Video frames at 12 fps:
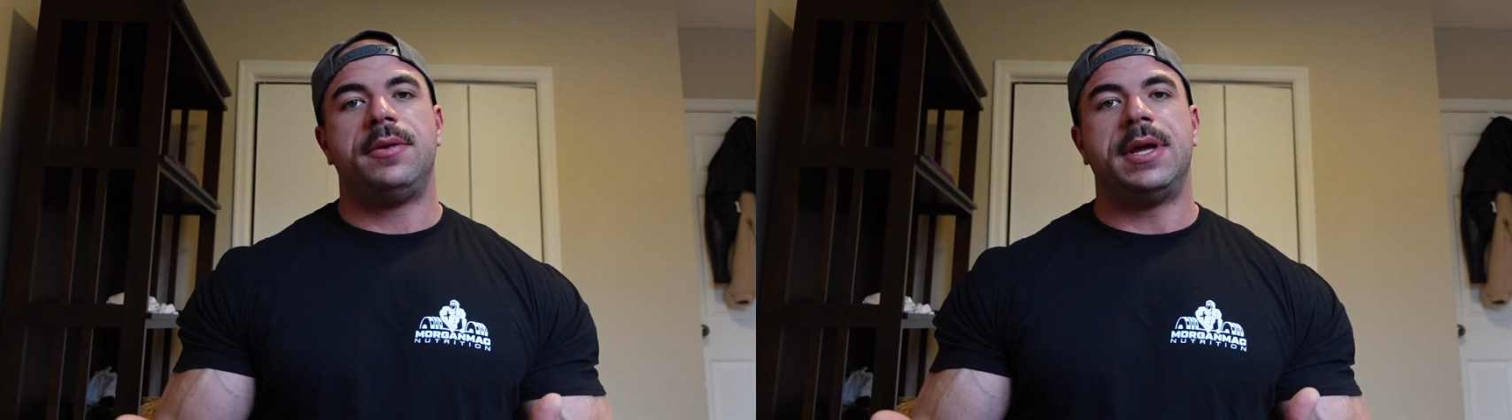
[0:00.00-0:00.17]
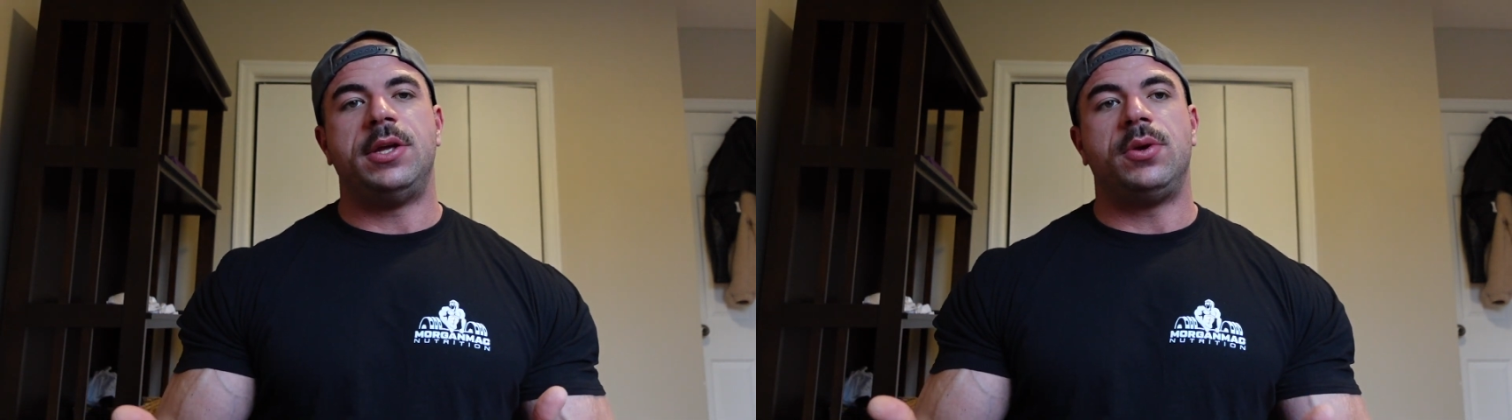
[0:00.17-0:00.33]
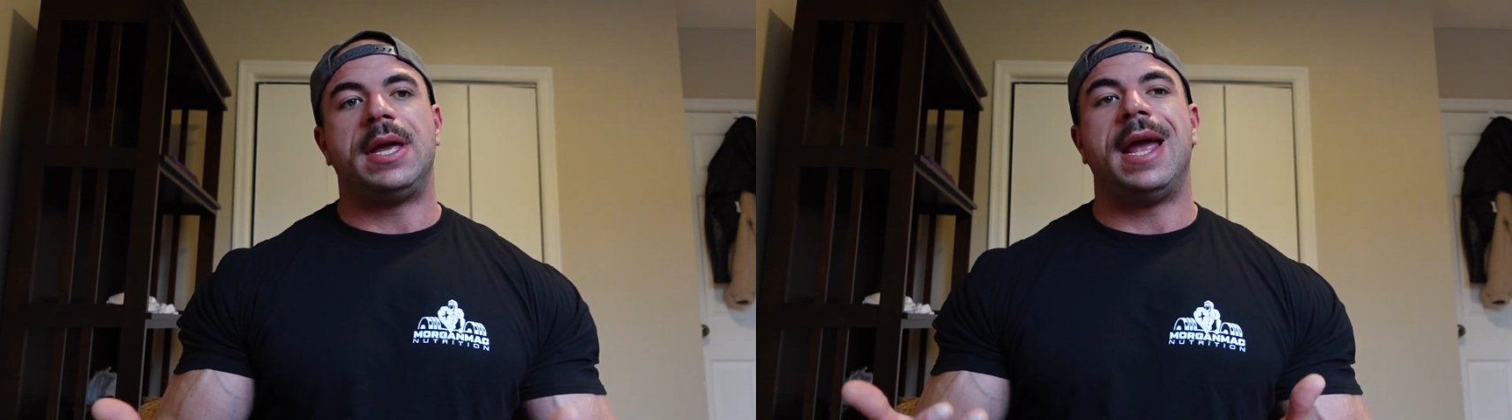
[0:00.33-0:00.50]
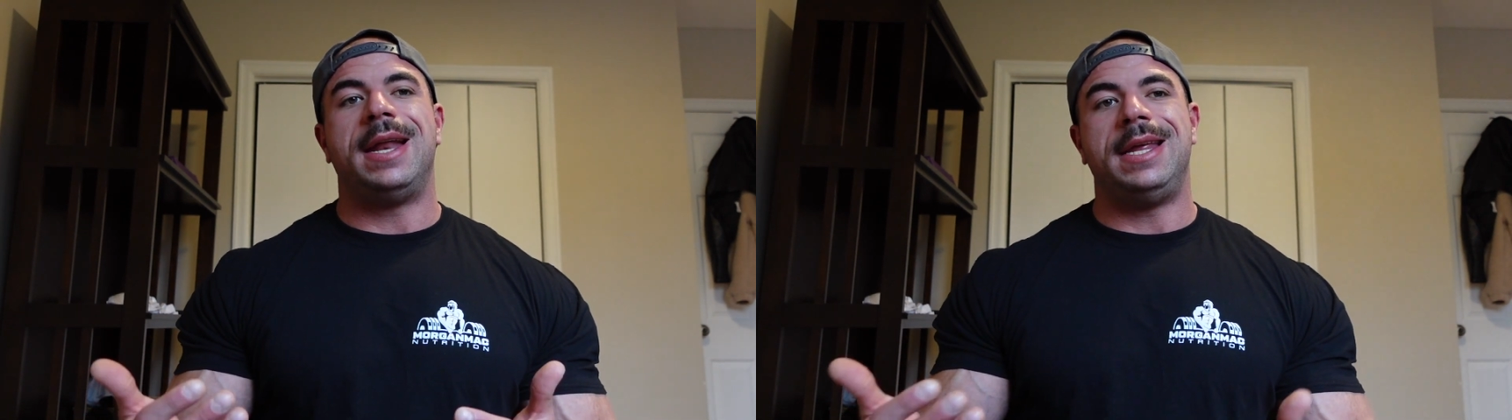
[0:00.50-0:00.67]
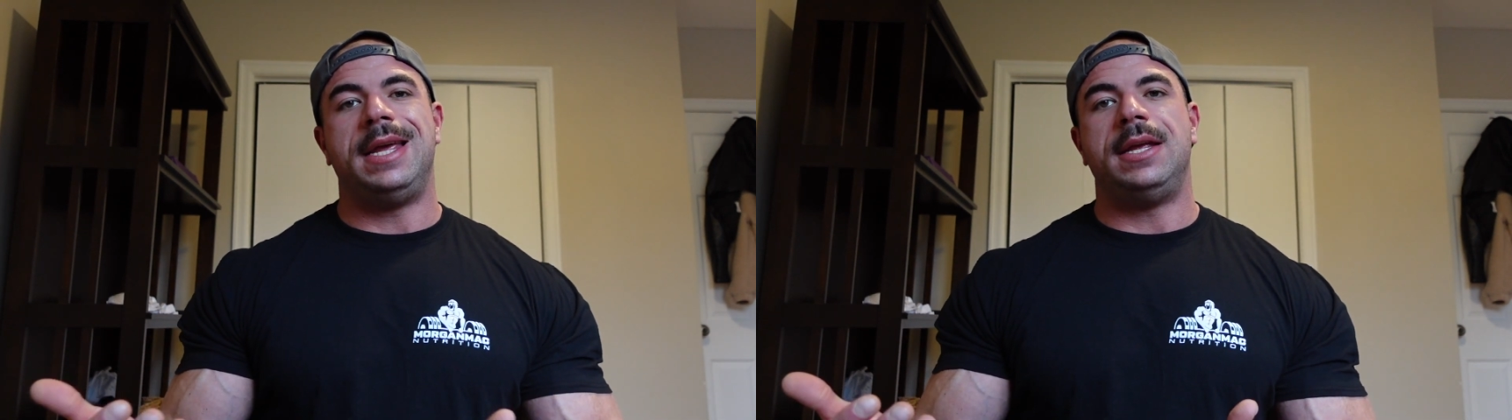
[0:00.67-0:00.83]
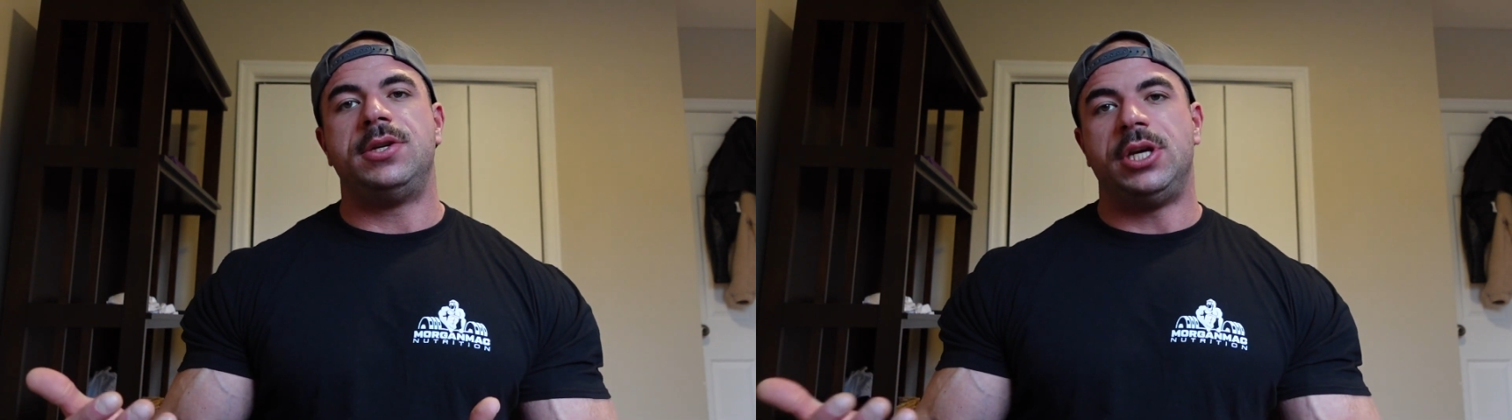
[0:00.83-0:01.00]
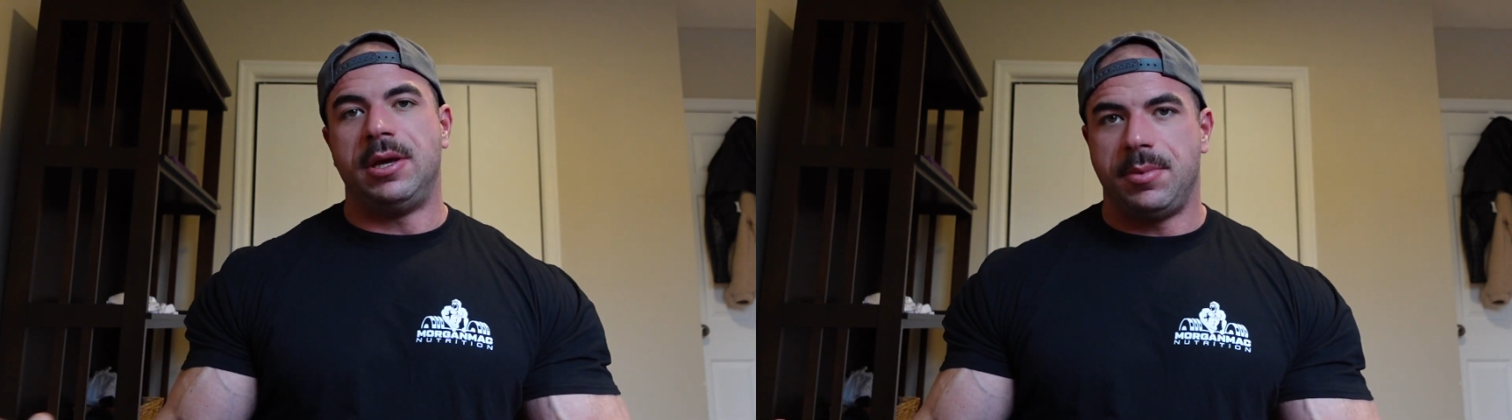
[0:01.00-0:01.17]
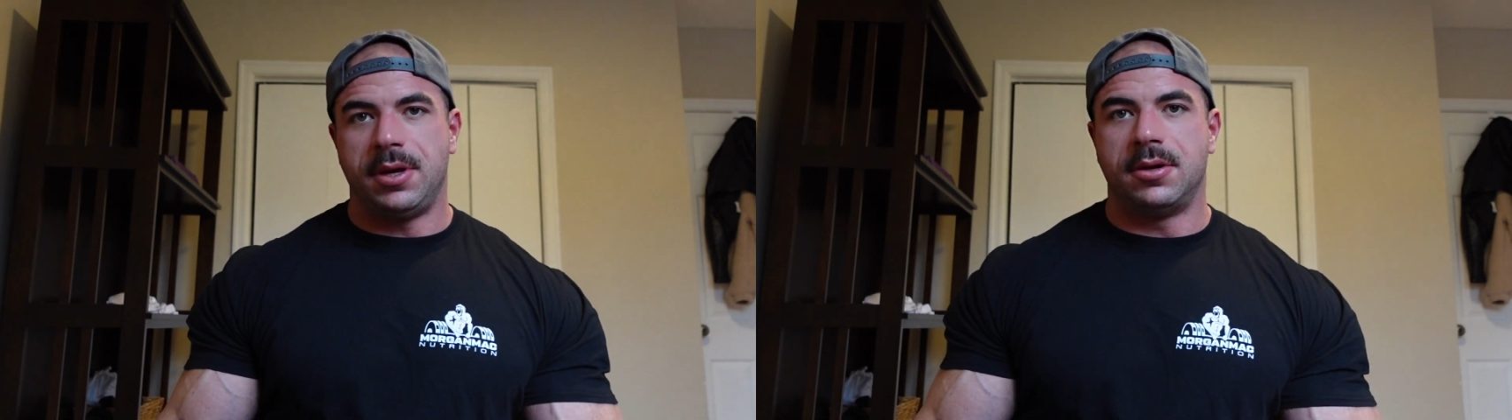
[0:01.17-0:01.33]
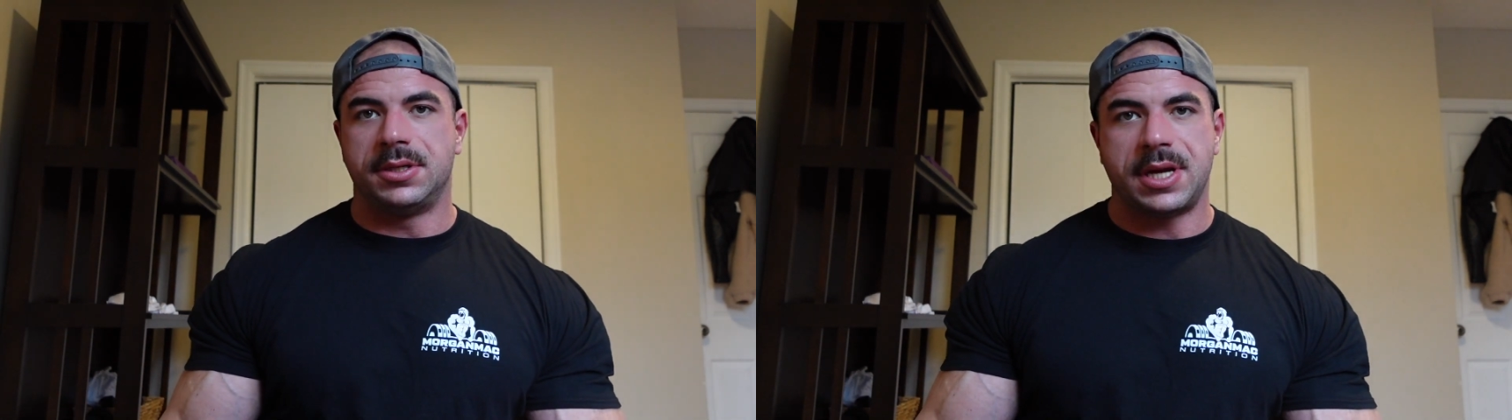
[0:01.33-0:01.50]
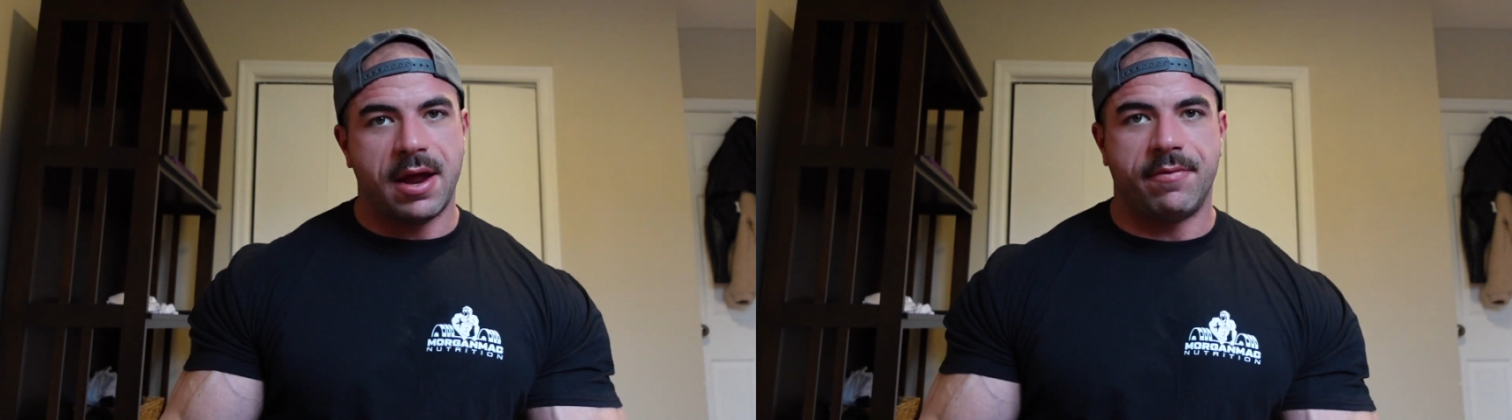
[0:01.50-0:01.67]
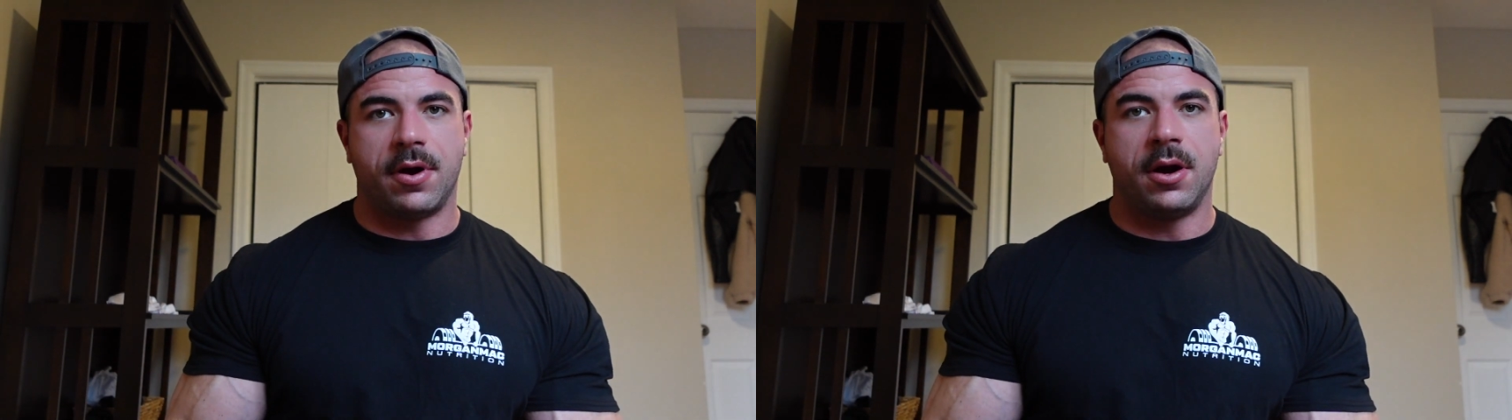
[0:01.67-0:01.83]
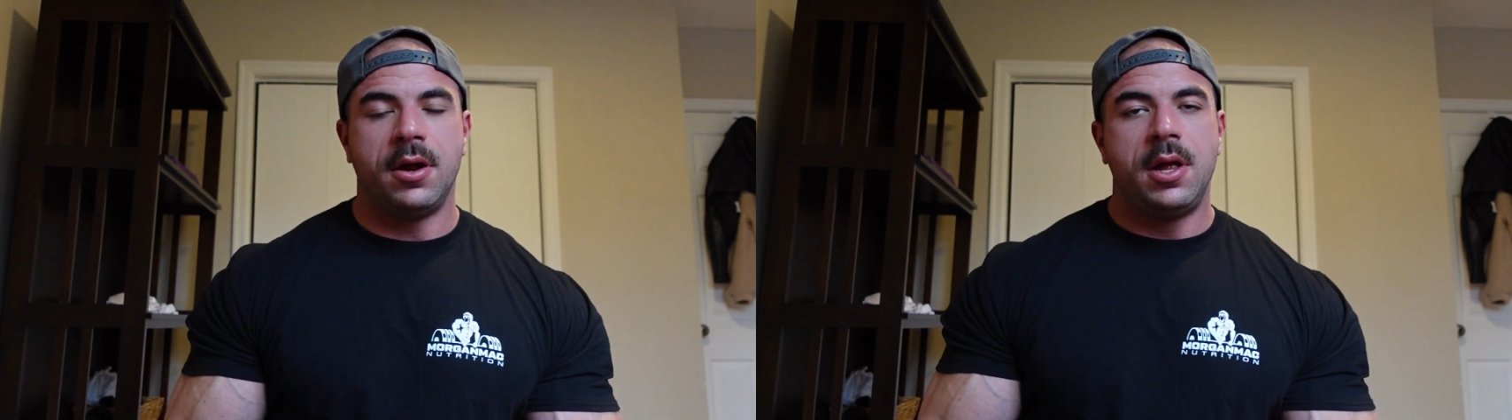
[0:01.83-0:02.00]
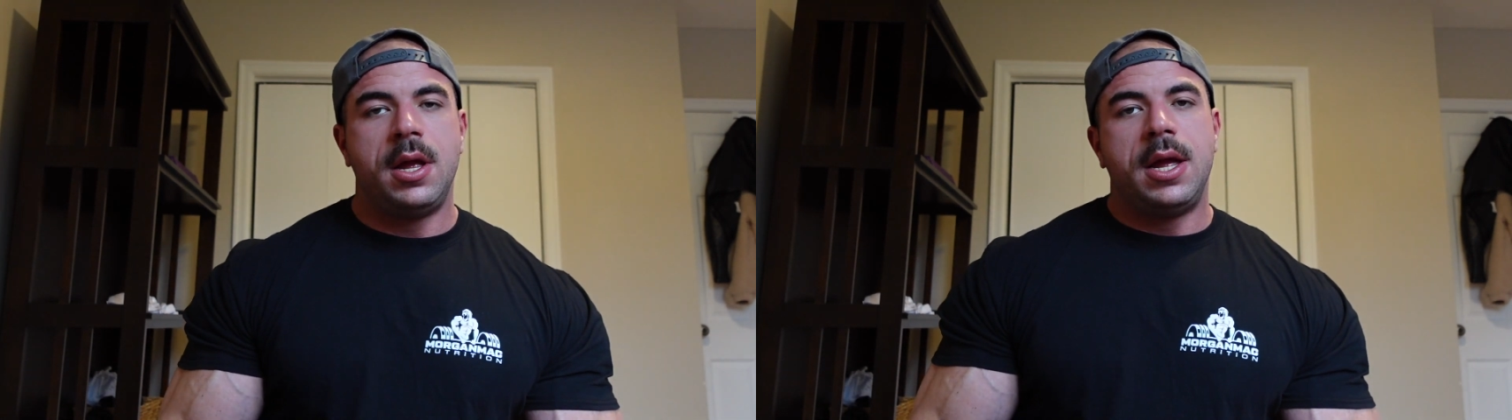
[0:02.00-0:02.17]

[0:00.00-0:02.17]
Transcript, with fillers: that you can't eat cheat meals ever.